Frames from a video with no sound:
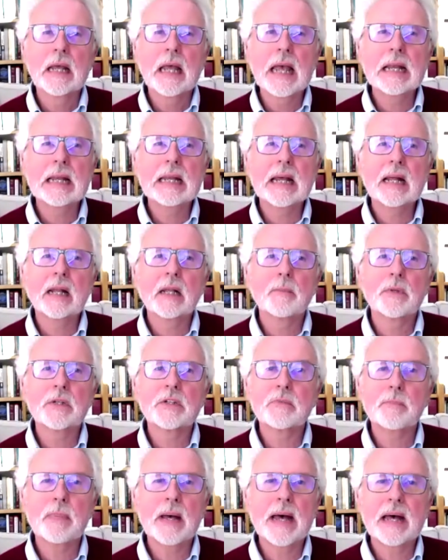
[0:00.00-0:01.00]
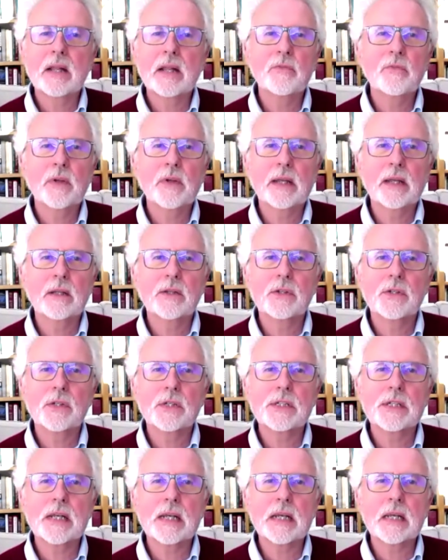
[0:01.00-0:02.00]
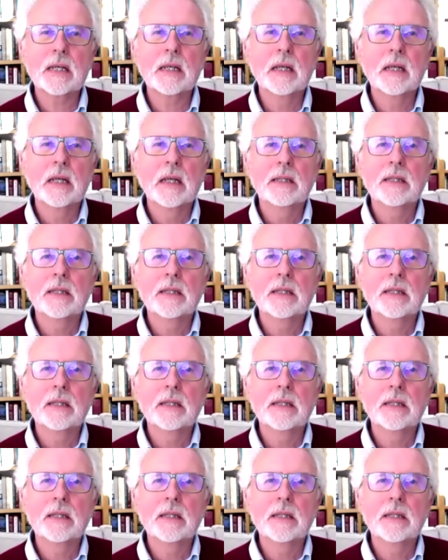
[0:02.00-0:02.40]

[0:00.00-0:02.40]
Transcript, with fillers: any element of bad faith to see